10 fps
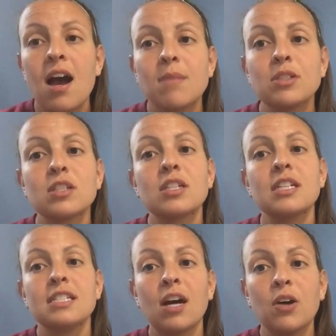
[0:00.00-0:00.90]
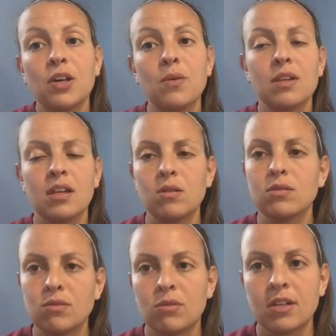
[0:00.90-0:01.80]
I'm just going to tell you a little
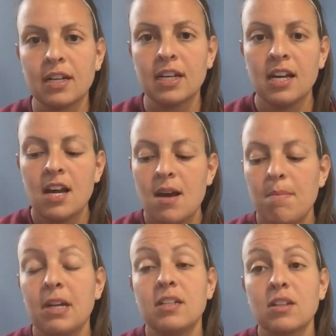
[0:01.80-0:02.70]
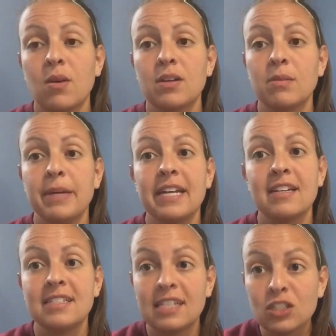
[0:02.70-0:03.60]
story, but it's going to be an
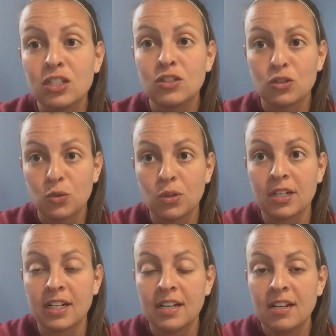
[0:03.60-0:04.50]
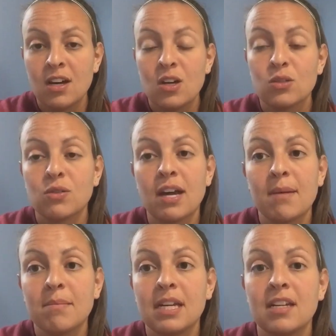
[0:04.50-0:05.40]
addition story. So
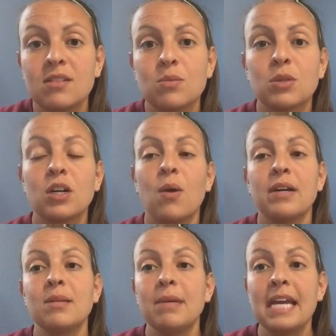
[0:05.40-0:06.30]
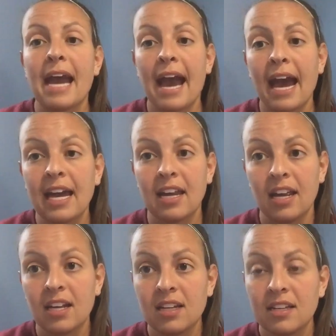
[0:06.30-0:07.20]
that means we're going to be
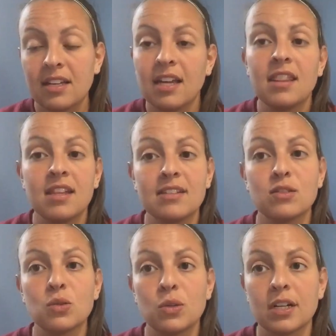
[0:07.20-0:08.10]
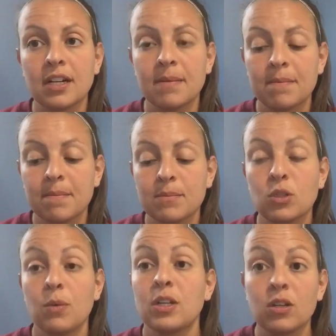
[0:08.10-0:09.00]
adding in this story.
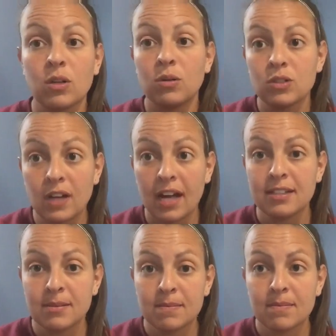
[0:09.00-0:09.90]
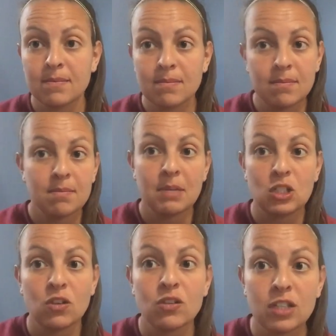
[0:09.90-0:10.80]
So I want you to close your eyes. Make
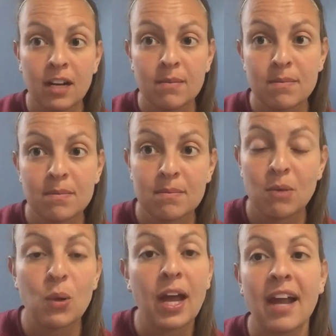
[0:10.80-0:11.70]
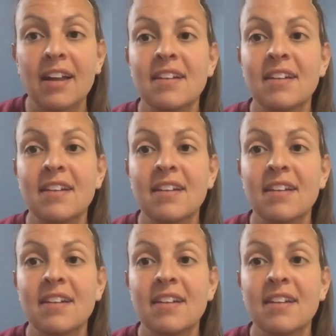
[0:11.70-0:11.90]
sure they're shut. Okay.